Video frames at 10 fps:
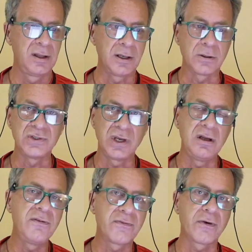There is
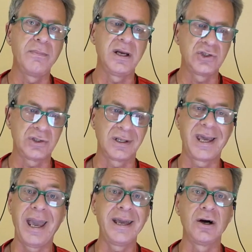information
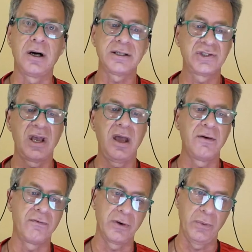chaos
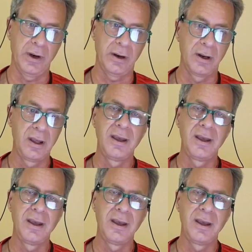everywhere,